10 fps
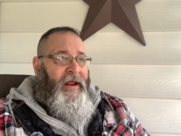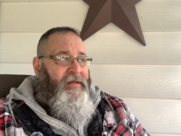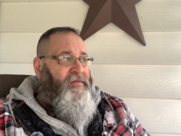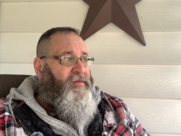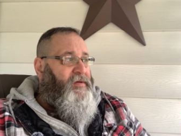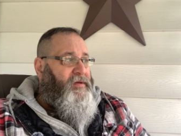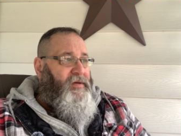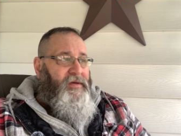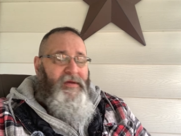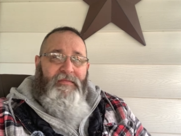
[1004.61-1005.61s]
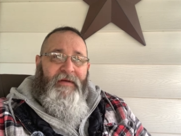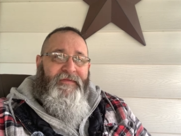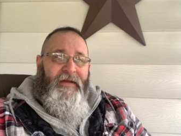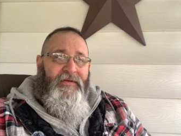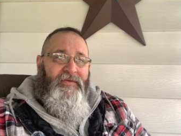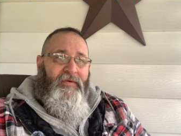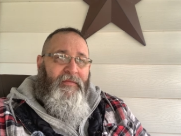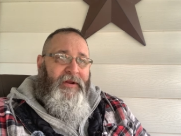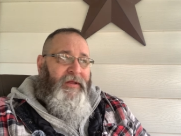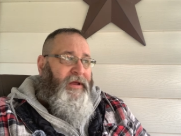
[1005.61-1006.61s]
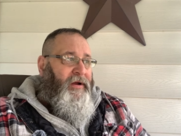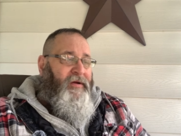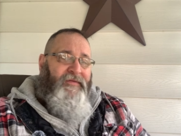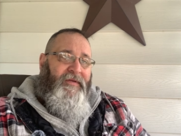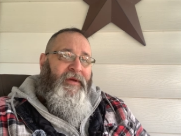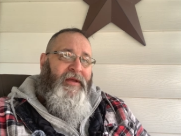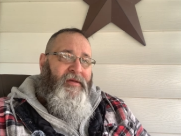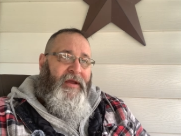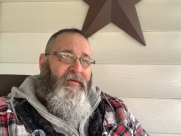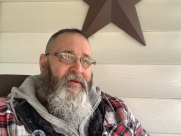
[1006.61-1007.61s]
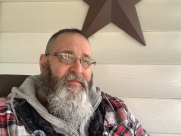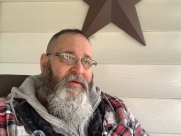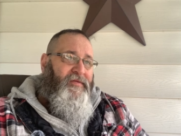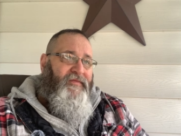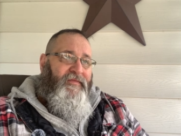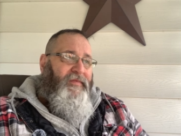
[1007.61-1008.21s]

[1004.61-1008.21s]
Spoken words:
It's my favorite tournament of the year. To me, it's like Christmas.